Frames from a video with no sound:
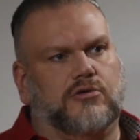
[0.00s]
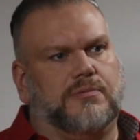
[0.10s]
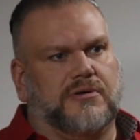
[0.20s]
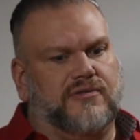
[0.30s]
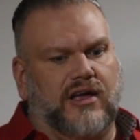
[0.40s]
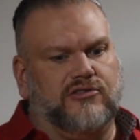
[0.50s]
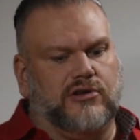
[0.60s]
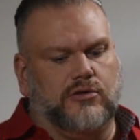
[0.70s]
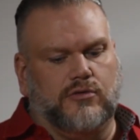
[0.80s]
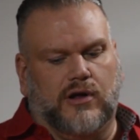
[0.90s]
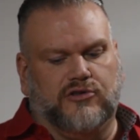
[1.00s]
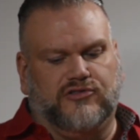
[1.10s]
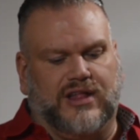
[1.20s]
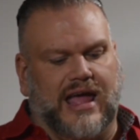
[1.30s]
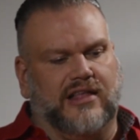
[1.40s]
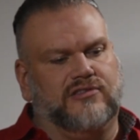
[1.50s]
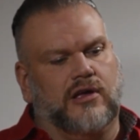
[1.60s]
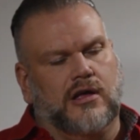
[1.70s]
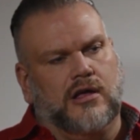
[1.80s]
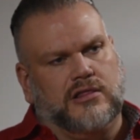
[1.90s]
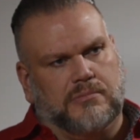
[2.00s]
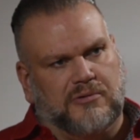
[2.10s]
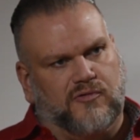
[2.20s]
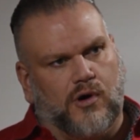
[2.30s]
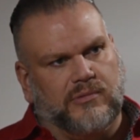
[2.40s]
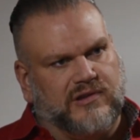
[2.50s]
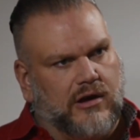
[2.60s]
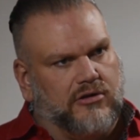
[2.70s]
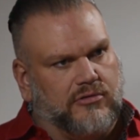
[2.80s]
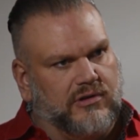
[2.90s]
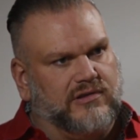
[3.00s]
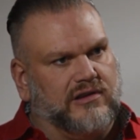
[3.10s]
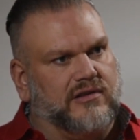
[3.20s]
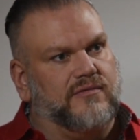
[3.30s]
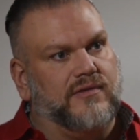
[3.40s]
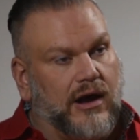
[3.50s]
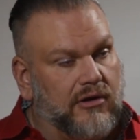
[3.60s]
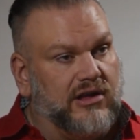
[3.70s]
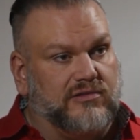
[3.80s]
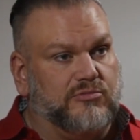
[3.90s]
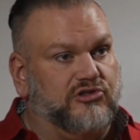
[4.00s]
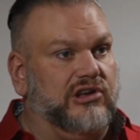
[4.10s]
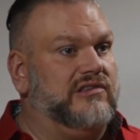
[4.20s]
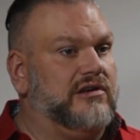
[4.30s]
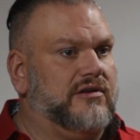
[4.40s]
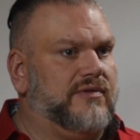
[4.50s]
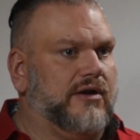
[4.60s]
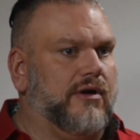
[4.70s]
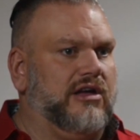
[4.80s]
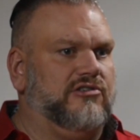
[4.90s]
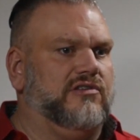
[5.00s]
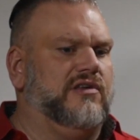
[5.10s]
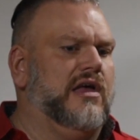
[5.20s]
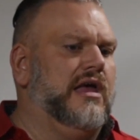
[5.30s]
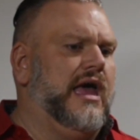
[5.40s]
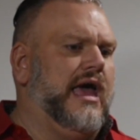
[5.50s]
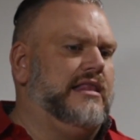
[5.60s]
talk to a professional who understands the performance characteristics of various machines and configurations,